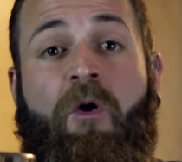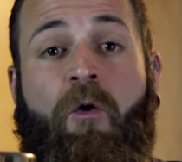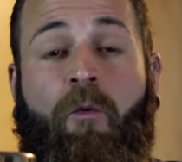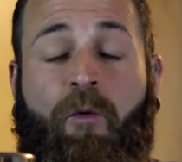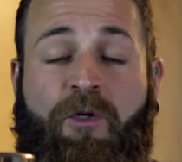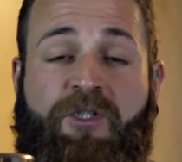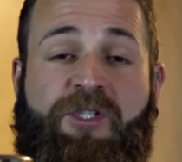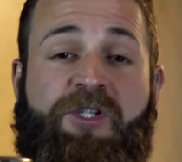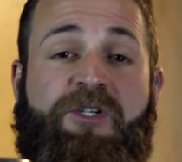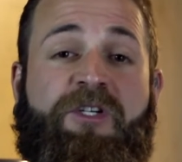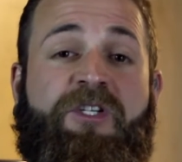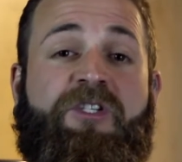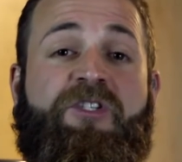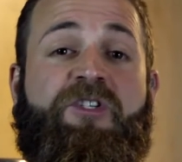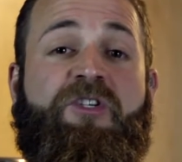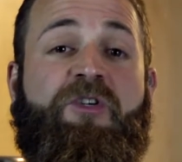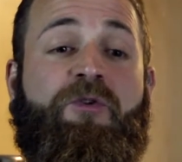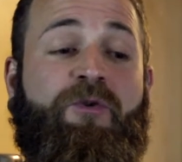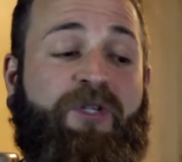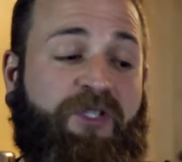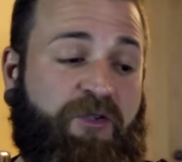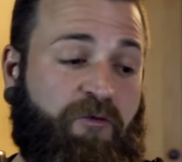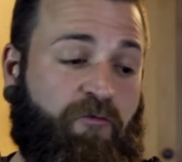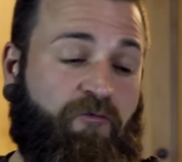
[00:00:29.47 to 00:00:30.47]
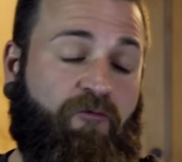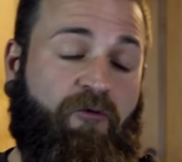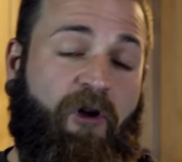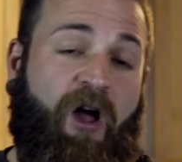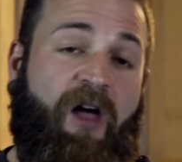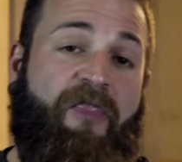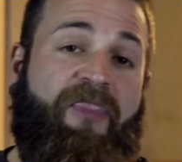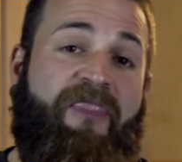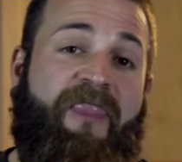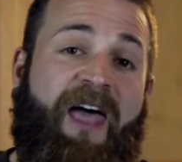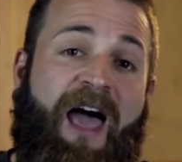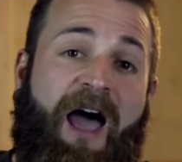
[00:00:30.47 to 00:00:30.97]
what you can do is
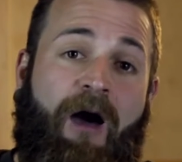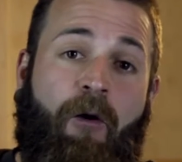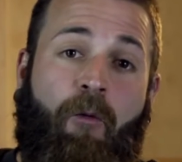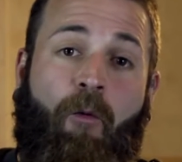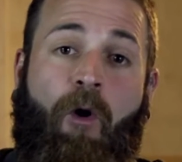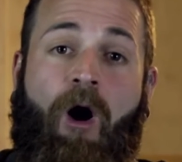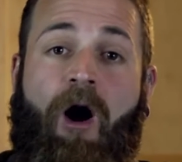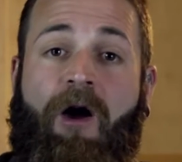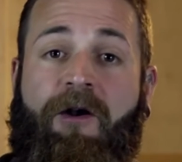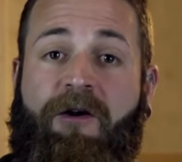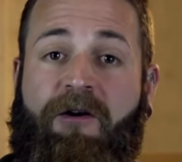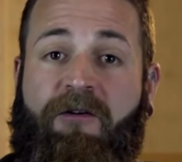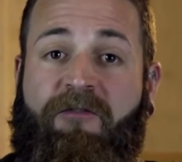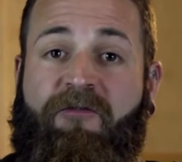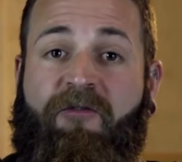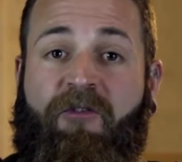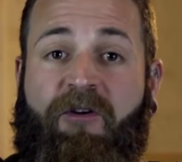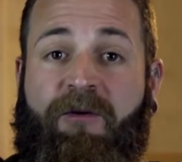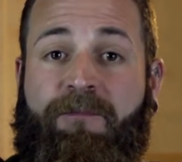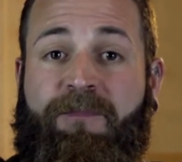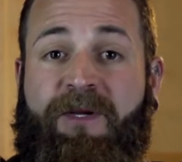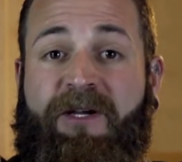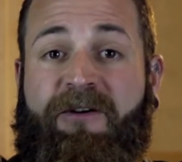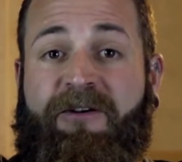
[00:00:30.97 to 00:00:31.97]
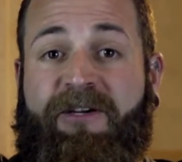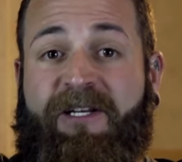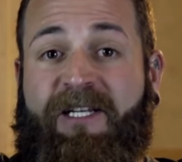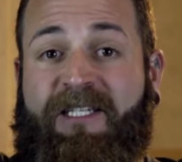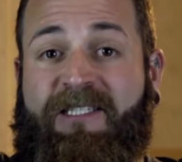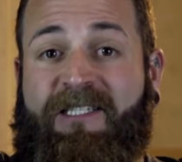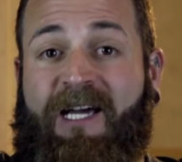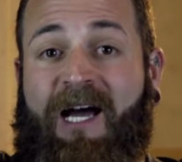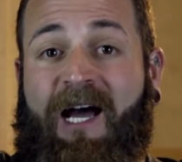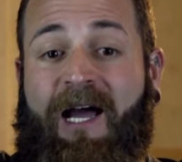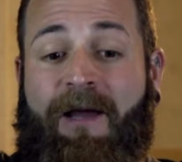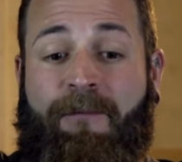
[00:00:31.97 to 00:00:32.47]
run that water for a period of
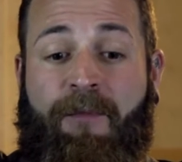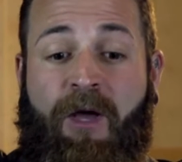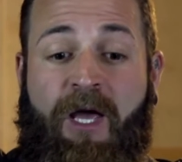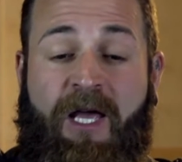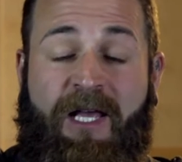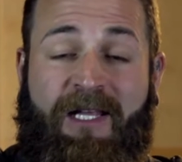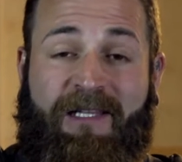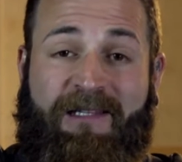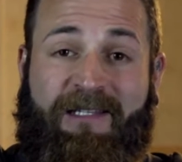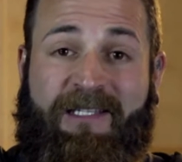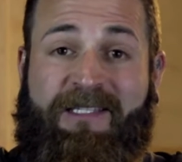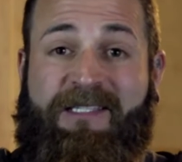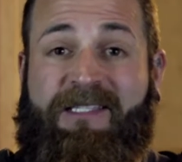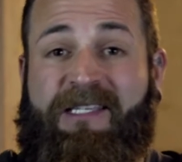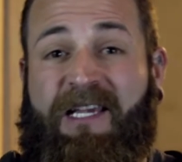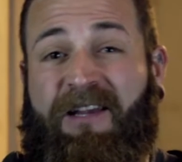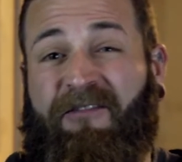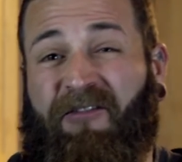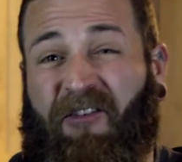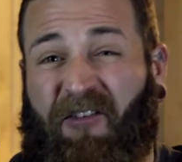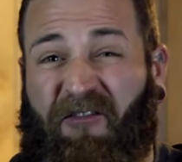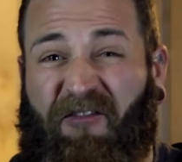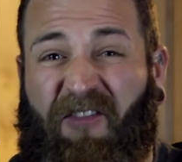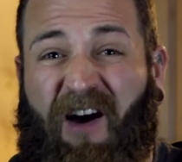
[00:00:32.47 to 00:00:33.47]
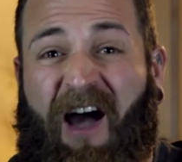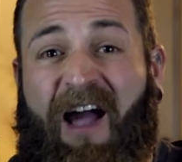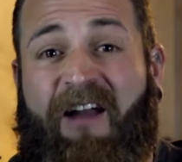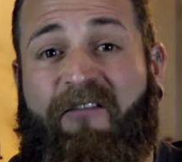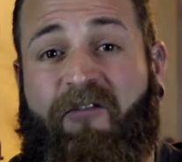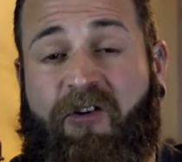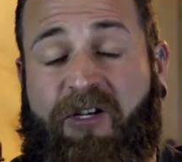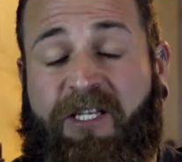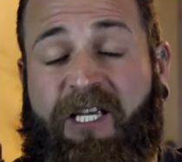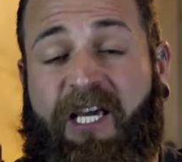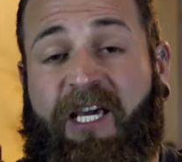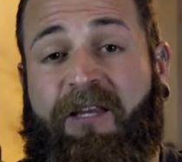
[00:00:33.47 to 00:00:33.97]
time, let's say for 5
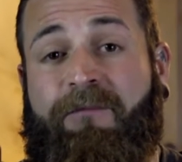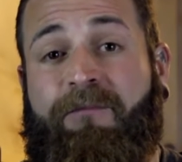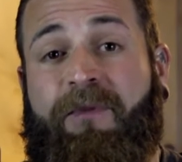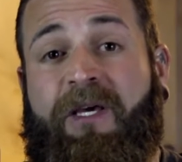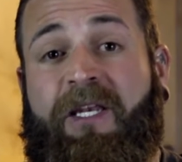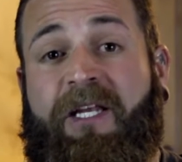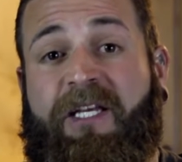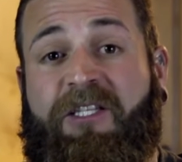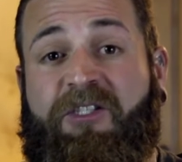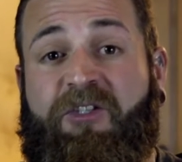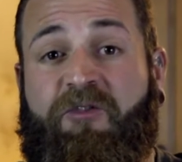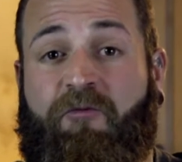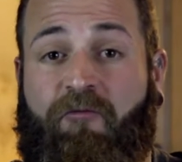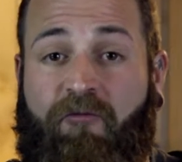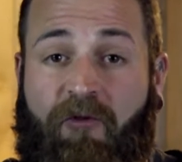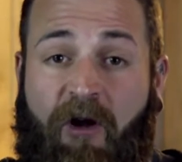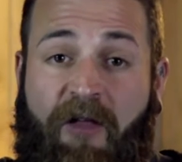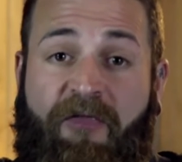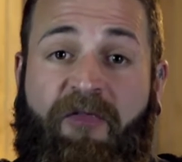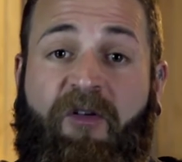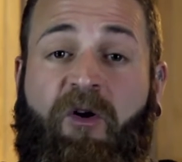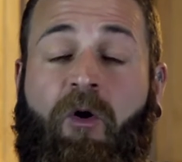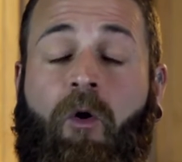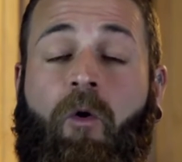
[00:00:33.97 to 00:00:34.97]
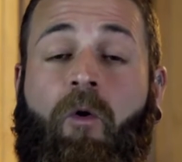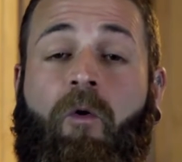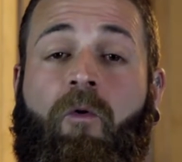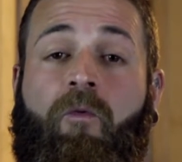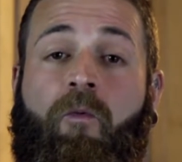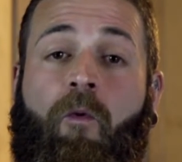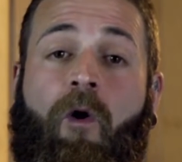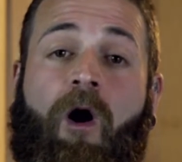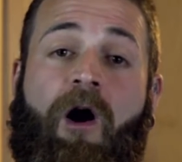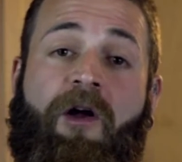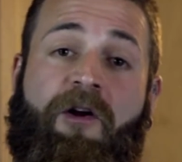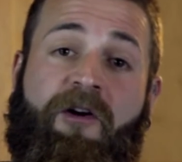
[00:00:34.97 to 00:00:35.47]
or 10 minutes, run the cold
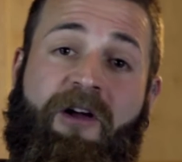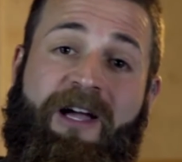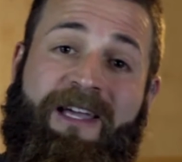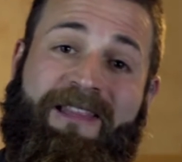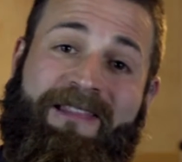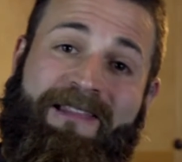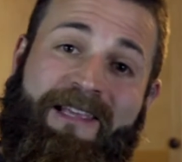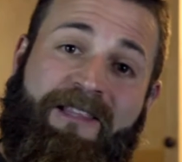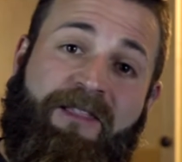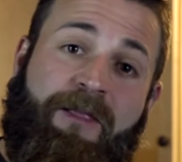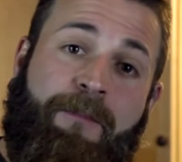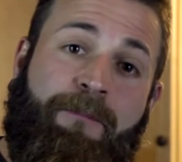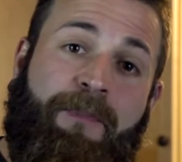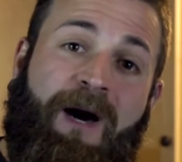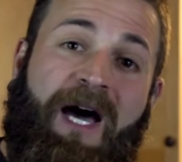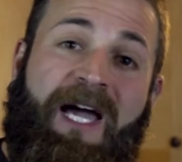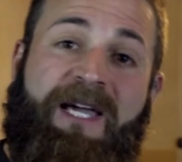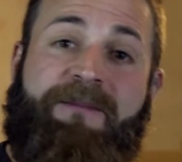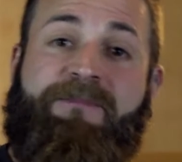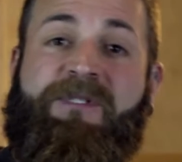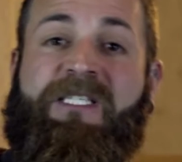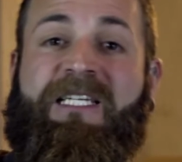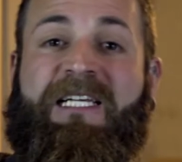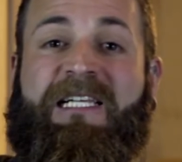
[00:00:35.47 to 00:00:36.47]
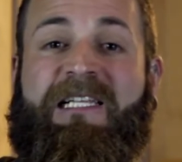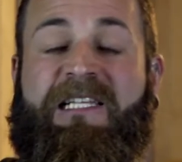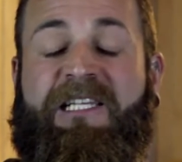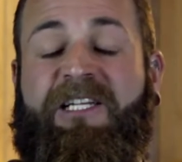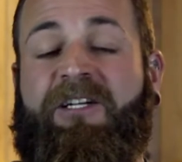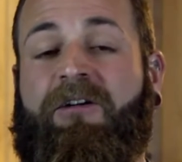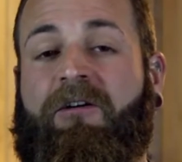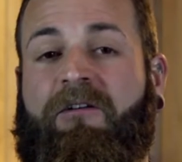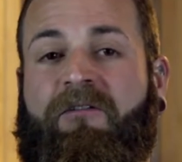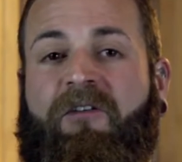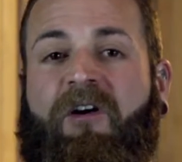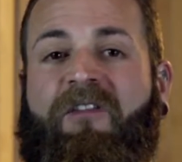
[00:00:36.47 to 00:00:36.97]
water and let the pipes
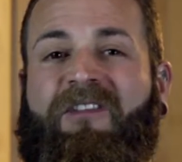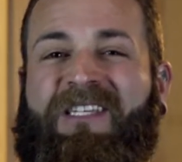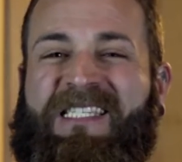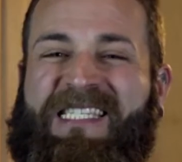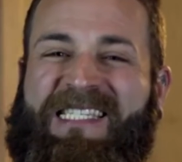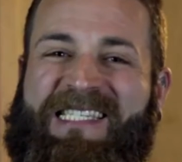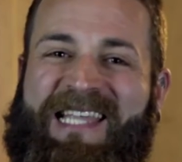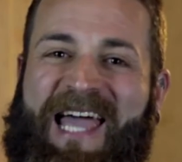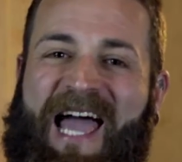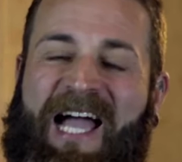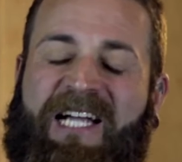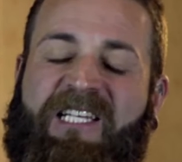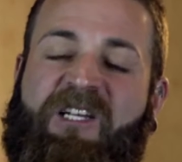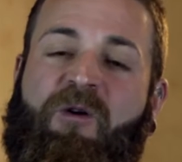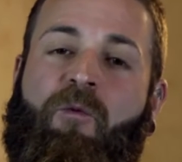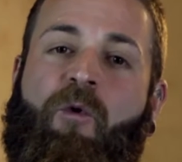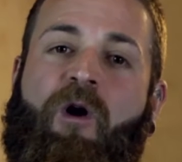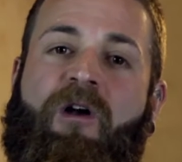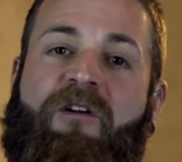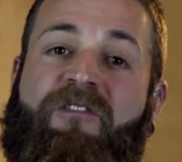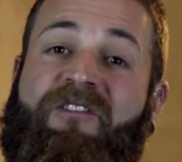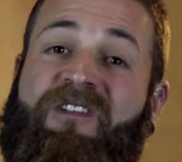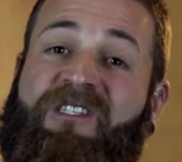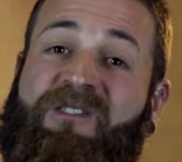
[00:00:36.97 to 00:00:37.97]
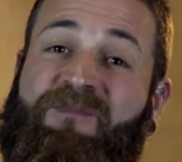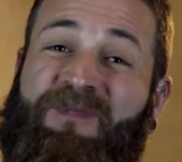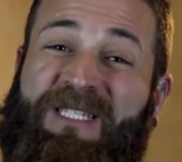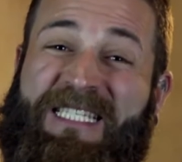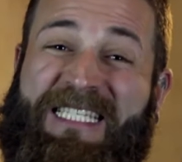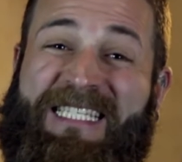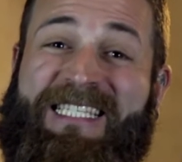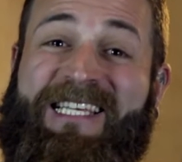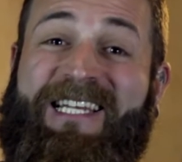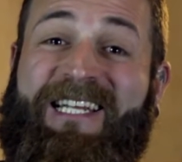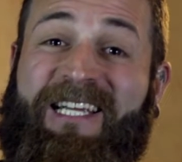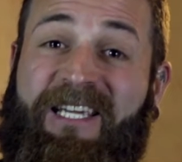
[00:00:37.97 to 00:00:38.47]
clear of all the stagnant water that's been
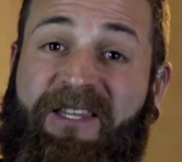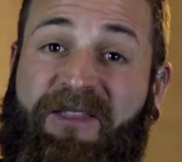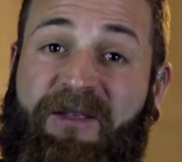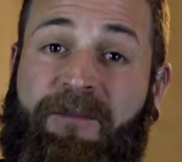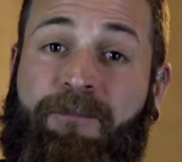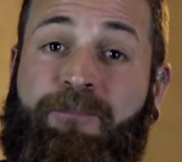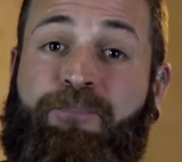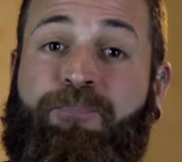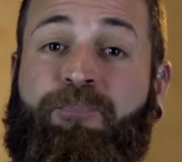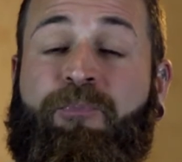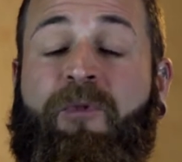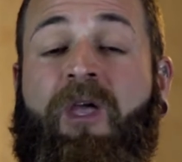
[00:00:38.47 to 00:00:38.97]
sitting in them.